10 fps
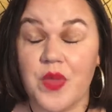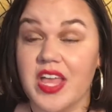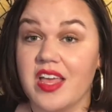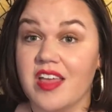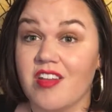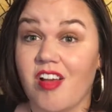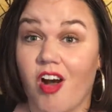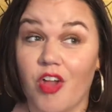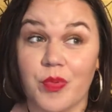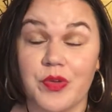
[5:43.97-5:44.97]
in
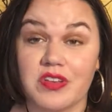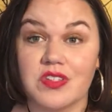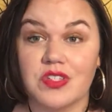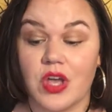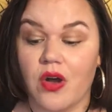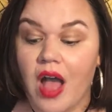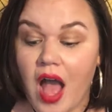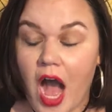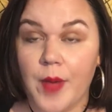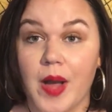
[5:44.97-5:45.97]
all the books, so
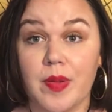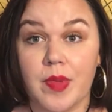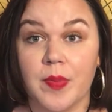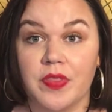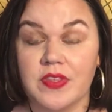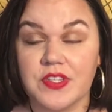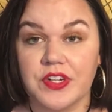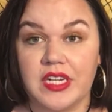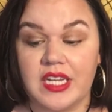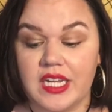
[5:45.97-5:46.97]
I'll pop him up on the screen